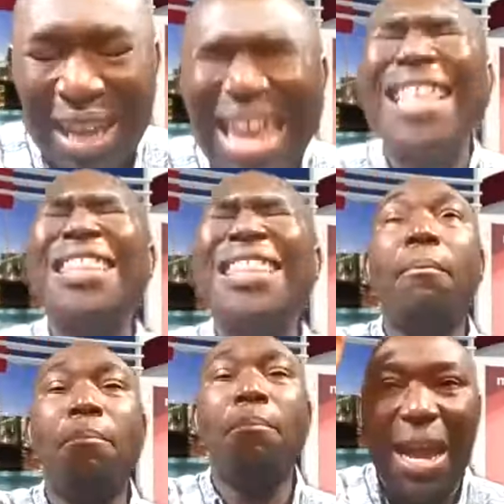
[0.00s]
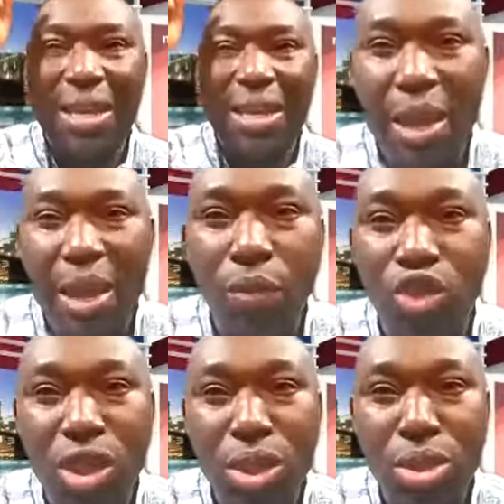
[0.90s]
In the mighty name of
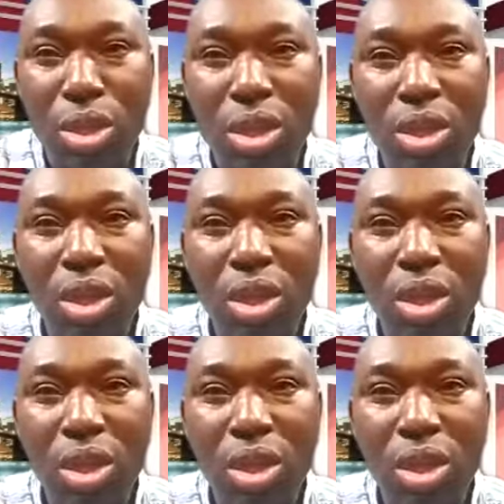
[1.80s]
Jesus.